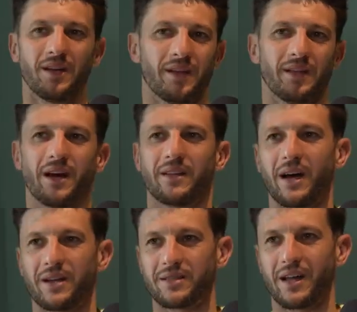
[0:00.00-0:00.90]
Yeah, and
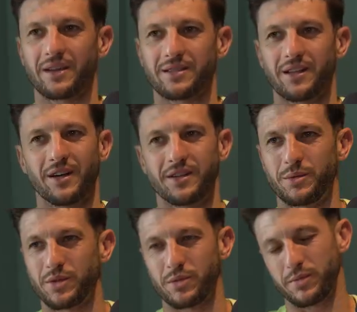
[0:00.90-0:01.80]
that's like
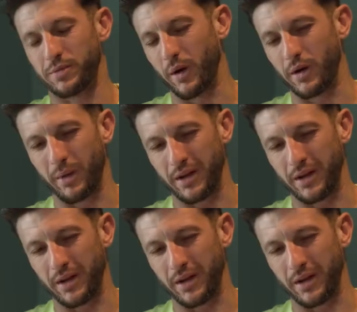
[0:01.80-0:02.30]
we spoke